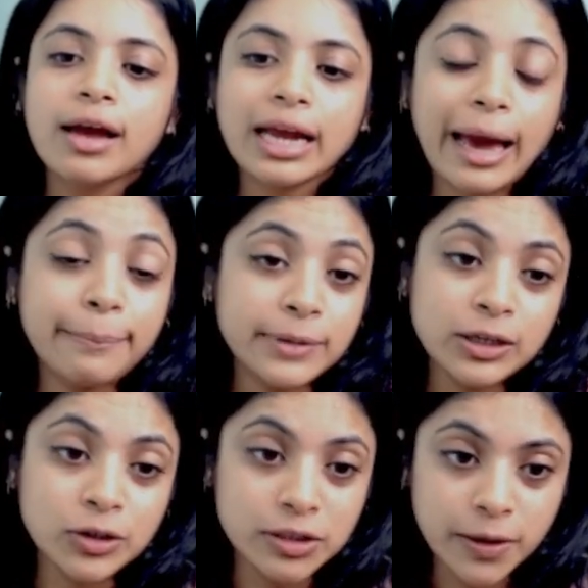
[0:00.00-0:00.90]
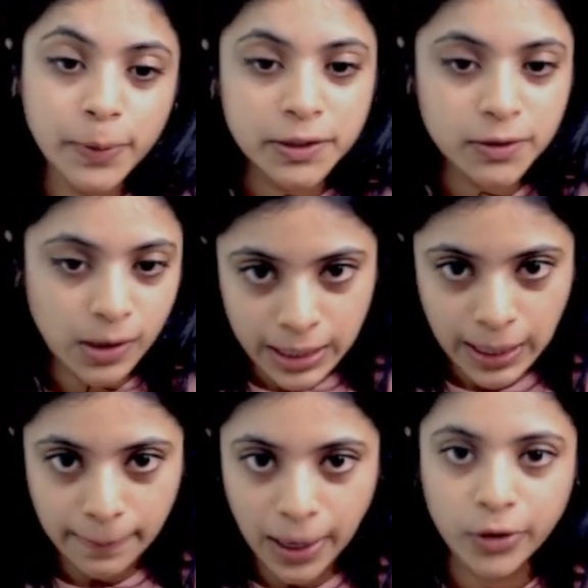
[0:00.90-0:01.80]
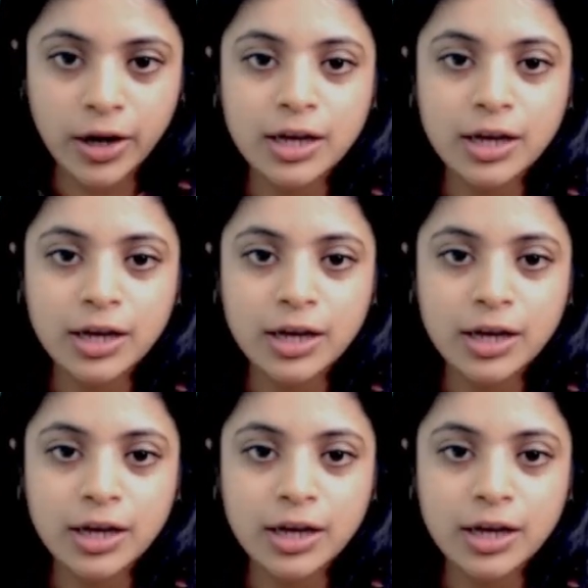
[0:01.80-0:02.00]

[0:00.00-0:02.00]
capital good that we're talking about.